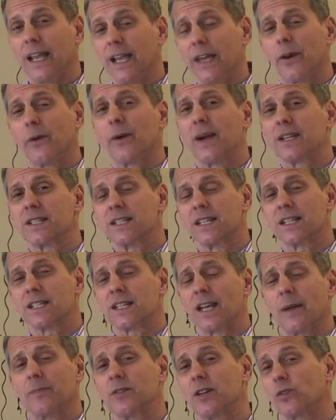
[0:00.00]
interesting
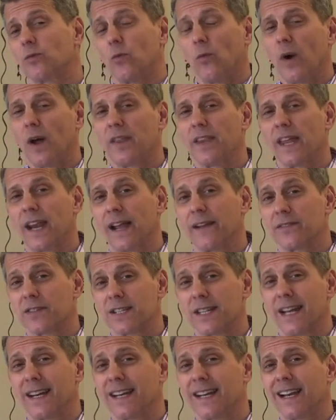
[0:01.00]
subject, one that I've
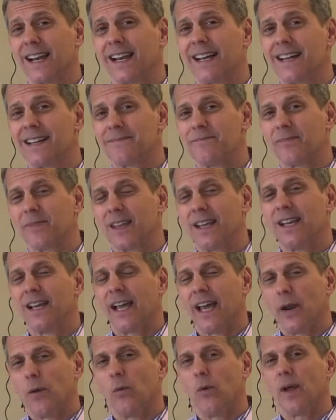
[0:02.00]
studied a lot,
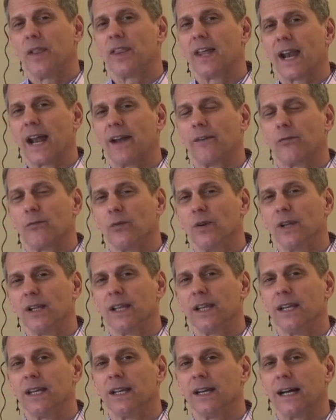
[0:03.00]
and one that I
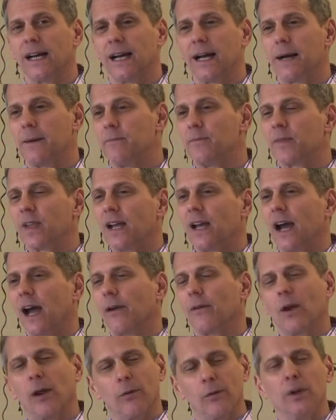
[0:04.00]
really
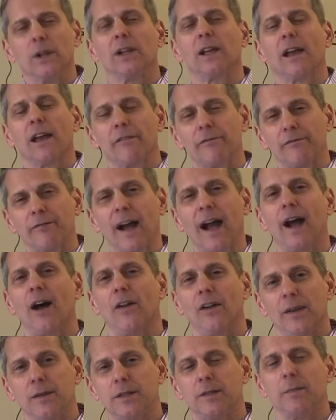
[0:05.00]
have
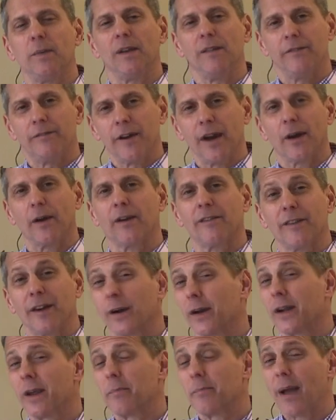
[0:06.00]
found to be very,
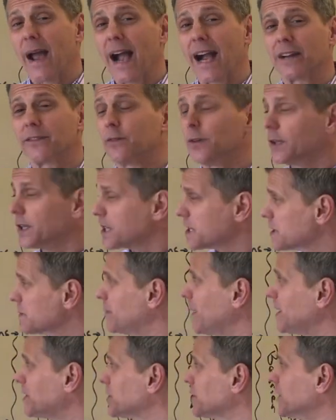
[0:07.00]
very impactful,
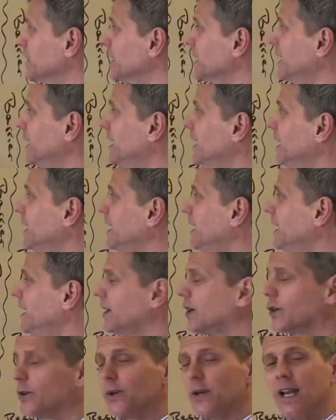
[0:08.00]
especially
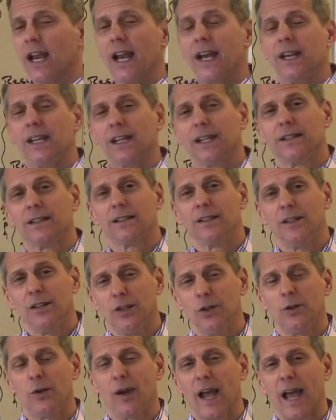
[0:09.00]
in creating
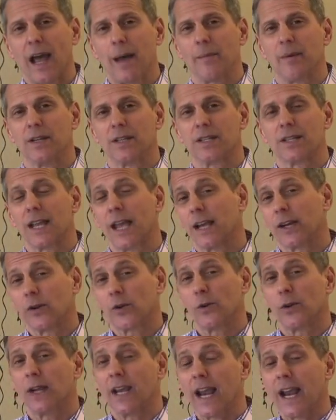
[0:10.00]
new habits and
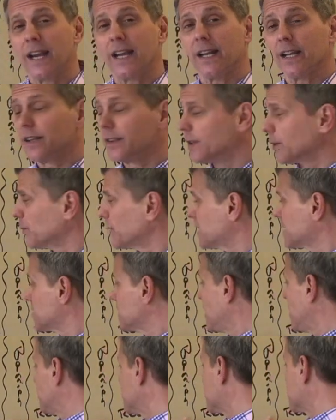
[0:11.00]
creating the
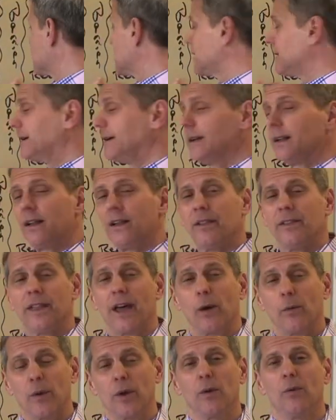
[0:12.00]
results
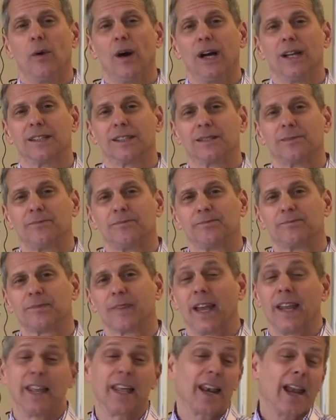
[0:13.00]
that we want
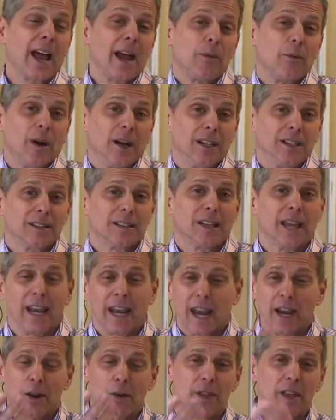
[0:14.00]
and that I want,
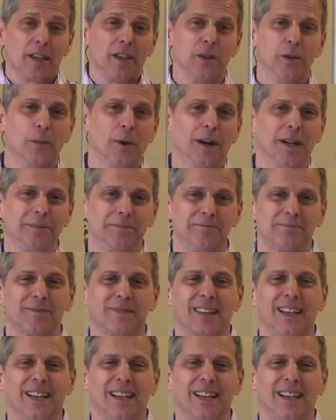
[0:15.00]
and I know that you want.